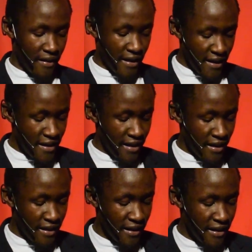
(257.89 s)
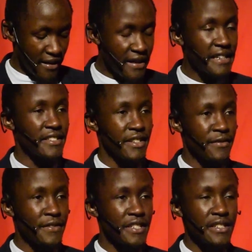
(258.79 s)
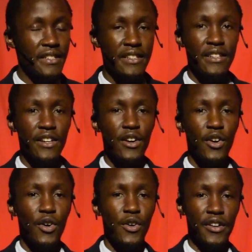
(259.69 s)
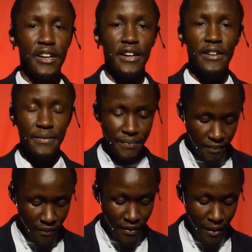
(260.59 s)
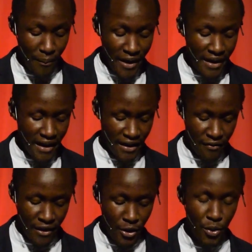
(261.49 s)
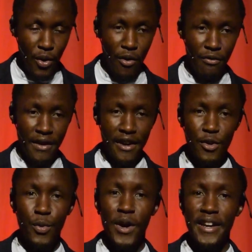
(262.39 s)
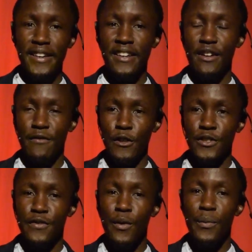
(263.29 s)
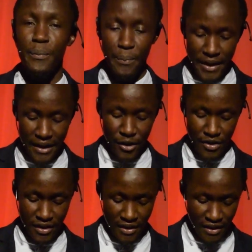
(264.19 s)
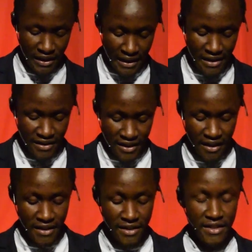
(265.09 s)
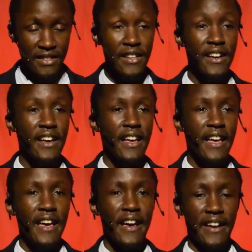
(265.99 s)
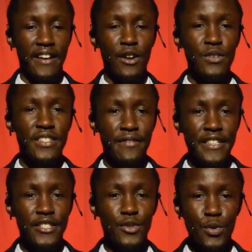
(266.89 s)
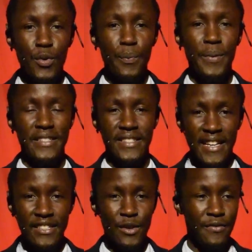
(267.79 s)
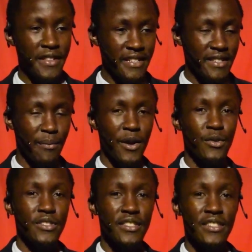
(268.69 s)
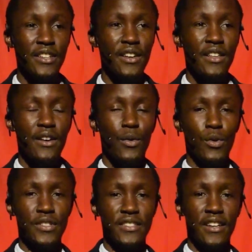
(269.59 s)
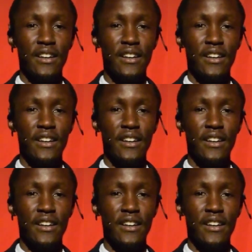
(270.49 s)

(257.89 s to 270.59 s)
Kenya received or made a revenue of around 144 billion Kenya shillings, and around 72% of this amount was